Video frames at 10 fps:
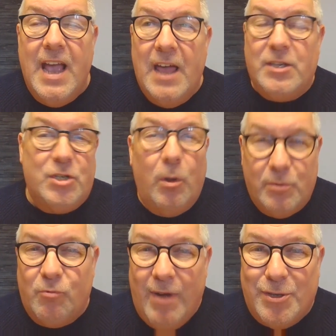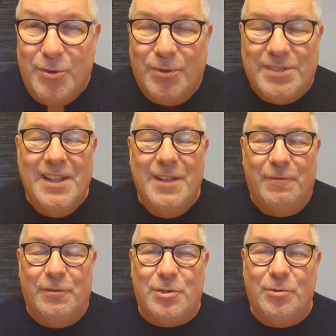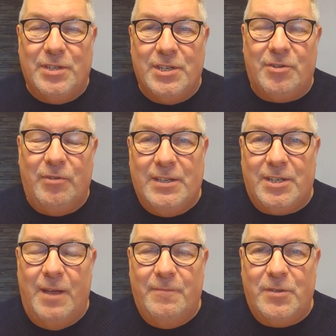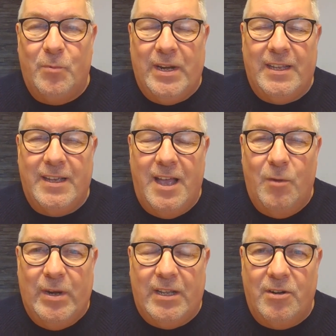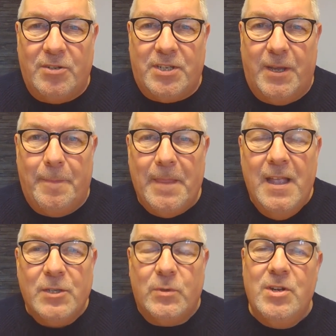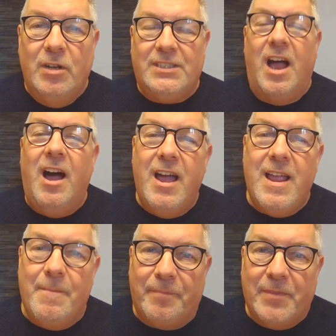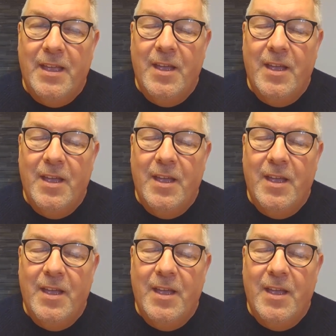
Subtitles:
I think she holds a record for the shortest screen time to winning an Oscar. So it's not time.